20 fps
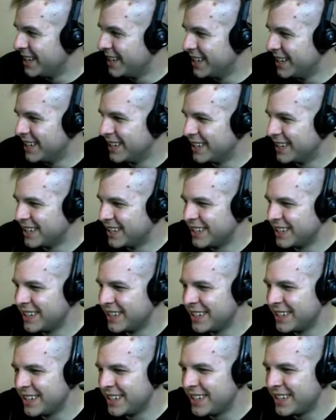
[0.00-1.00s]
is from
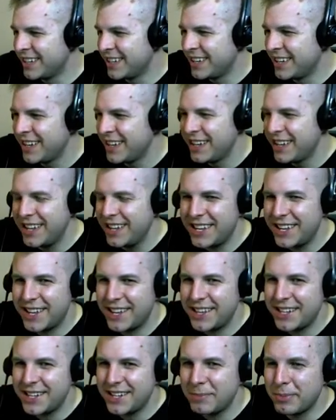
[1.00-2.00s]
Jehovah. Yeah,
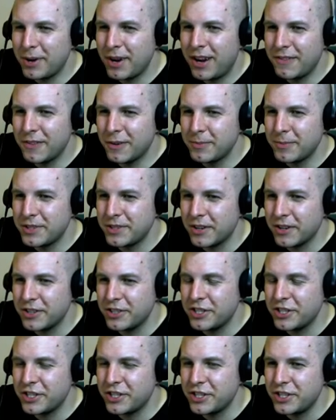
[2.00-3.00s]
that proverbs aren't
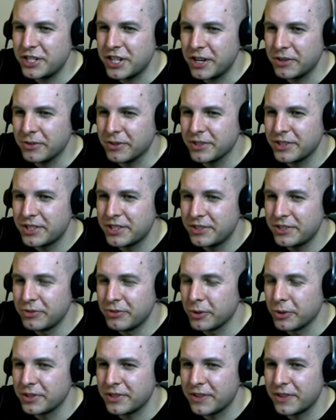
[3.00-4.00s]
just general
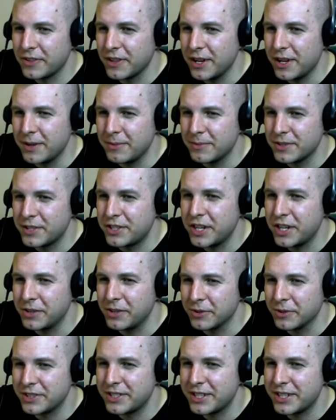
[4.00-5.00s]
rules of thumbs,
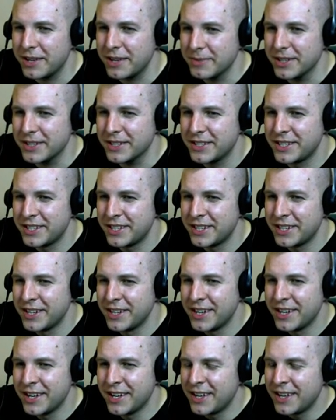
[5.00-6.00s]
general statements
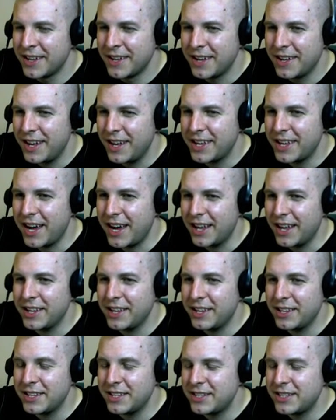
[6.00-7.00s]
yeah,
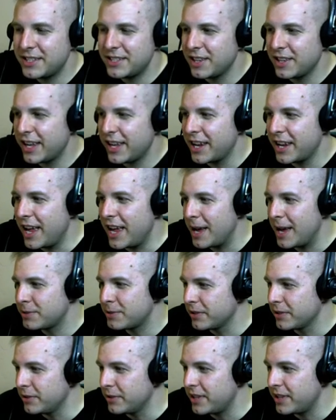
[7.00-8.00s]
th this is like an
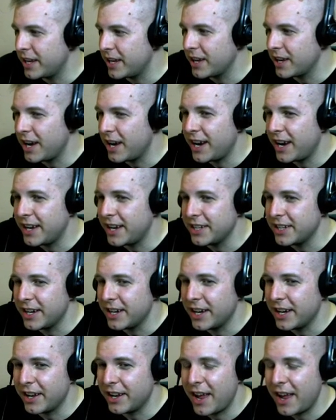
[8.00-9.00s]
absolute that god
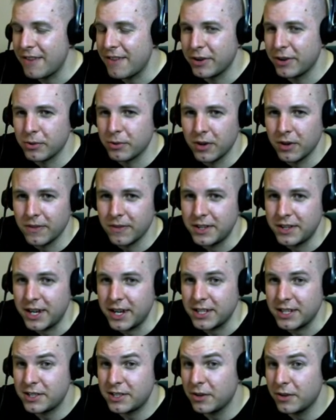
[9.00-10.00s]
uh, every roll of the
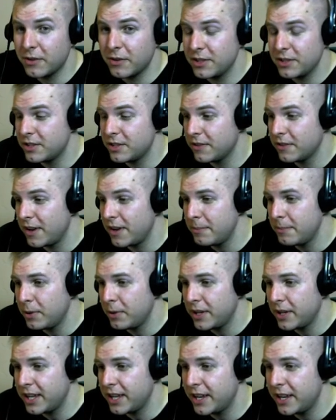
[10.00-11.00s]
dice. So, so if I'm
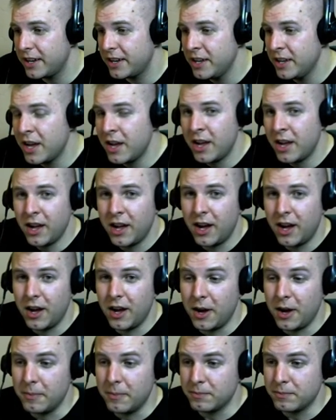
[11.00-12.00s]
playing
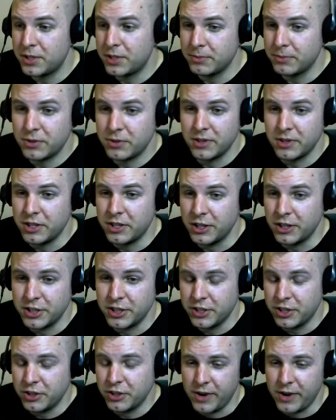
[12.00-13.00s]
um, some sort of
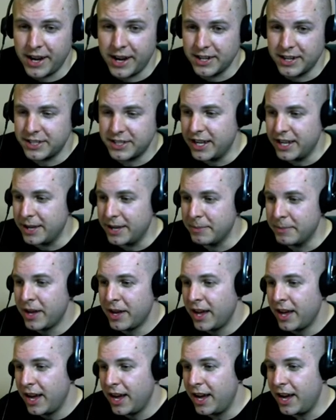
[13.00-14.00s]
Dungeons and Dragons game,
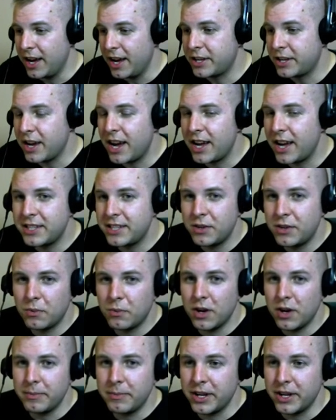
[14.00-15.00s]
uh, God didn't
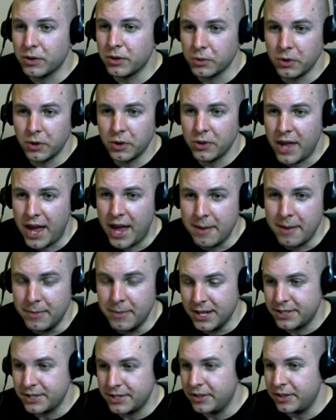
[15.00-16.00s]
want me to roll that
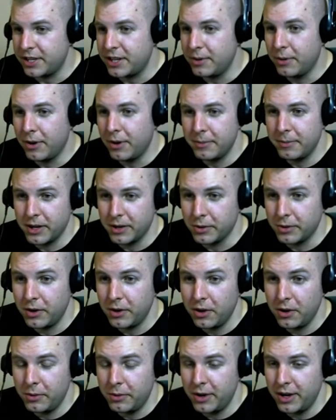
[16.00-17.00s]
missile. He wanted me to
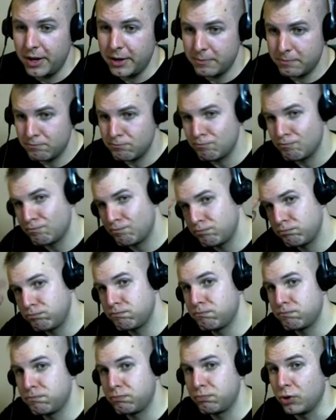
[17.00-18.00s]
roll a one.
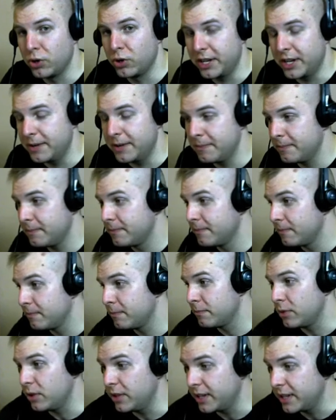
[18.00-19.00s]
Brilliant,
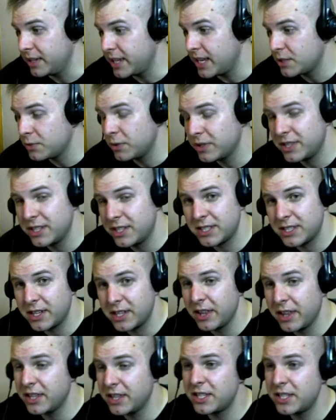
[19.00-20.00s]
brilliant. That's what this
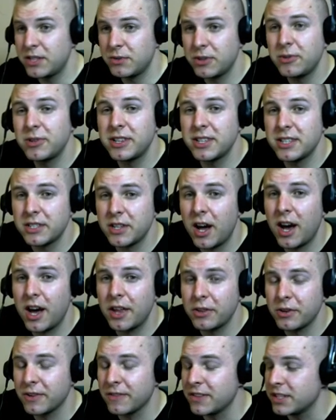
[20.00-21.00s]
this what this
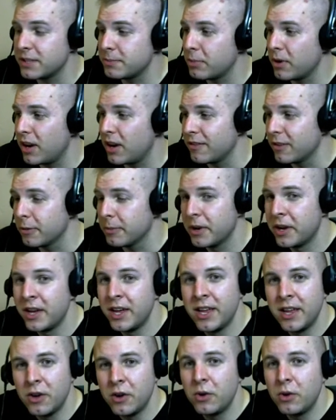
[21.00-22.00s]
author of this proverb,
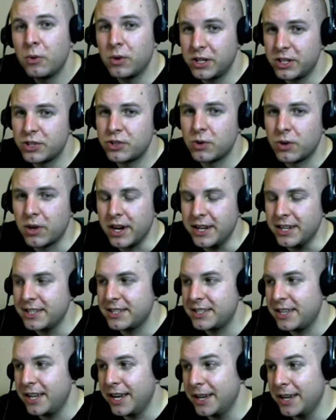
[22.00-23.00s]
what he's trying to
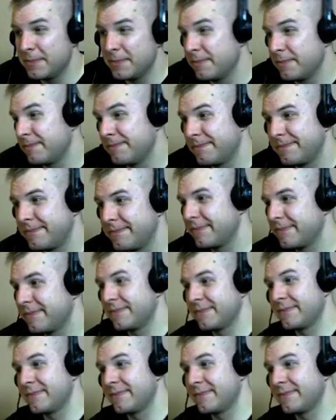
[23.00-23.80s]
say. First